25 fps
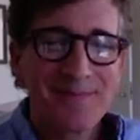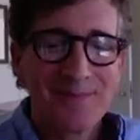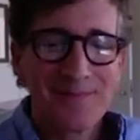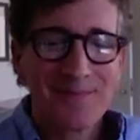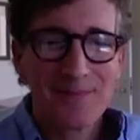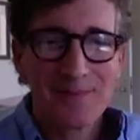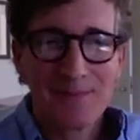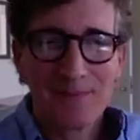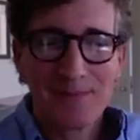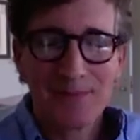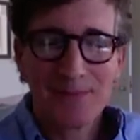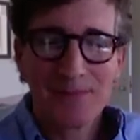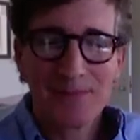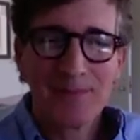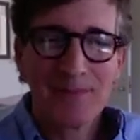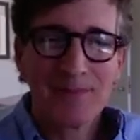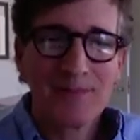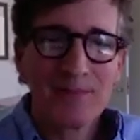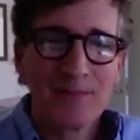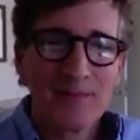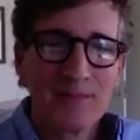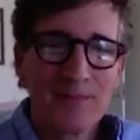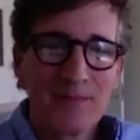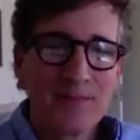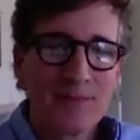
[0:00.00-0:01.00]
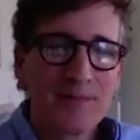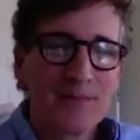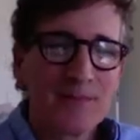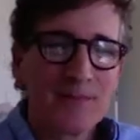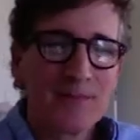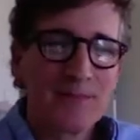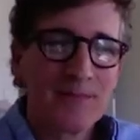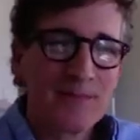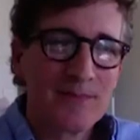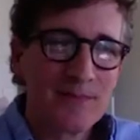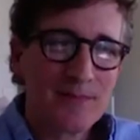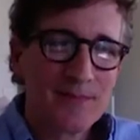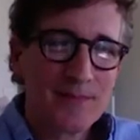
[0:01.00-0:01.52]

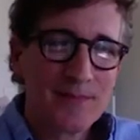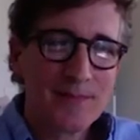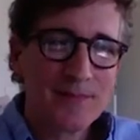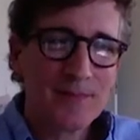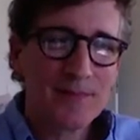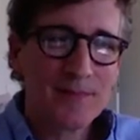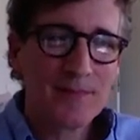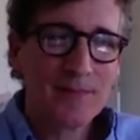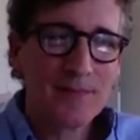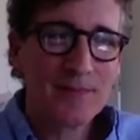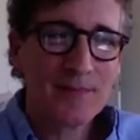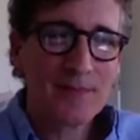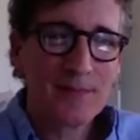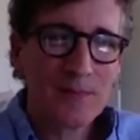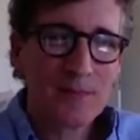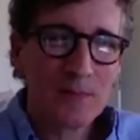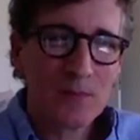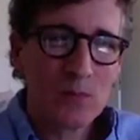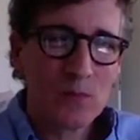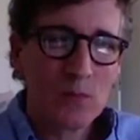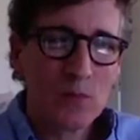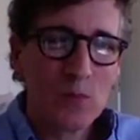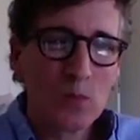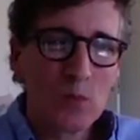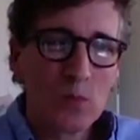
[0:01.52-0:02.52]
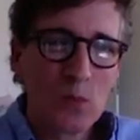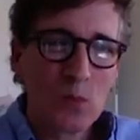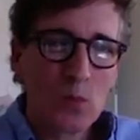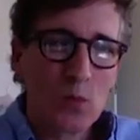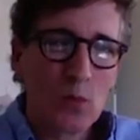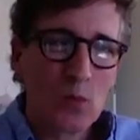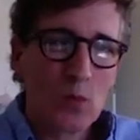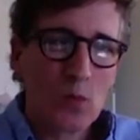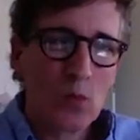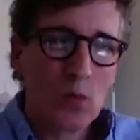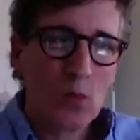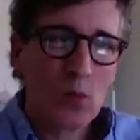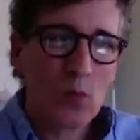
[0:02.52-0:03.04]

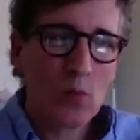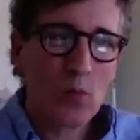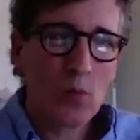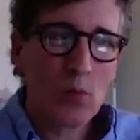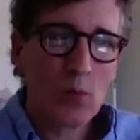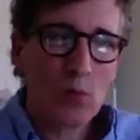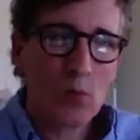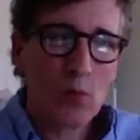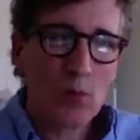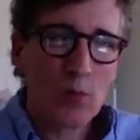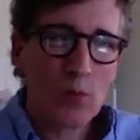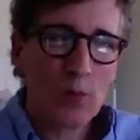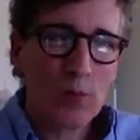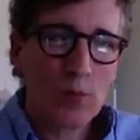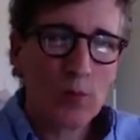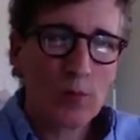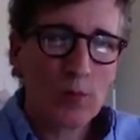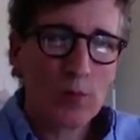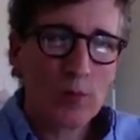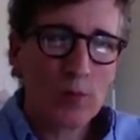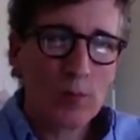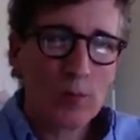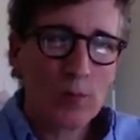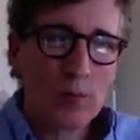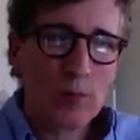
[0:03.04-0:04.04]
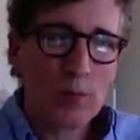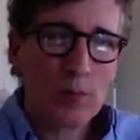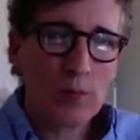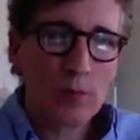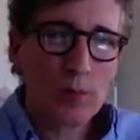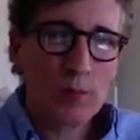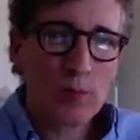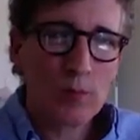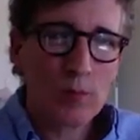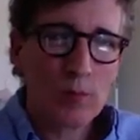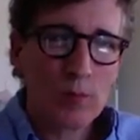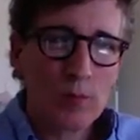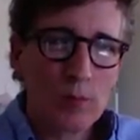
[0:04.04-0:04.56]

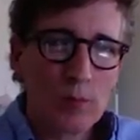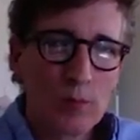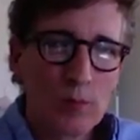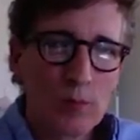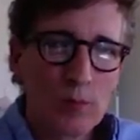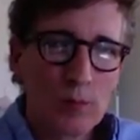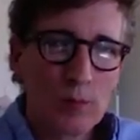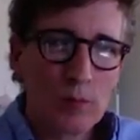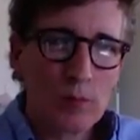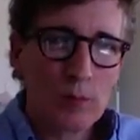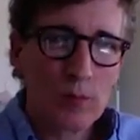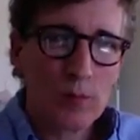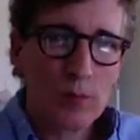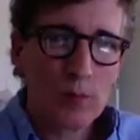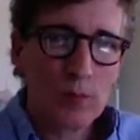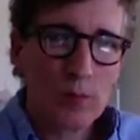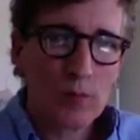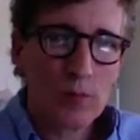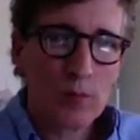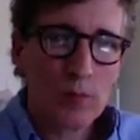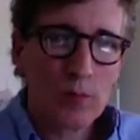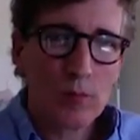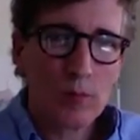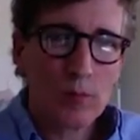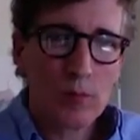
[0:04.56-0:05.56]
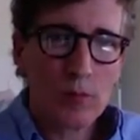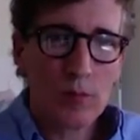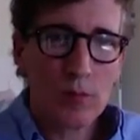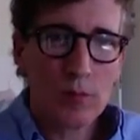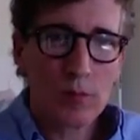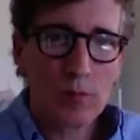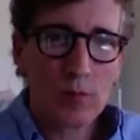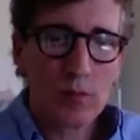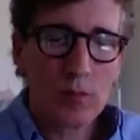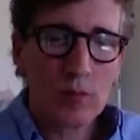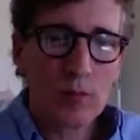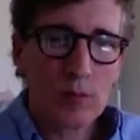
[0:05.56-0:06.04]
No words are spoken by the person on screen.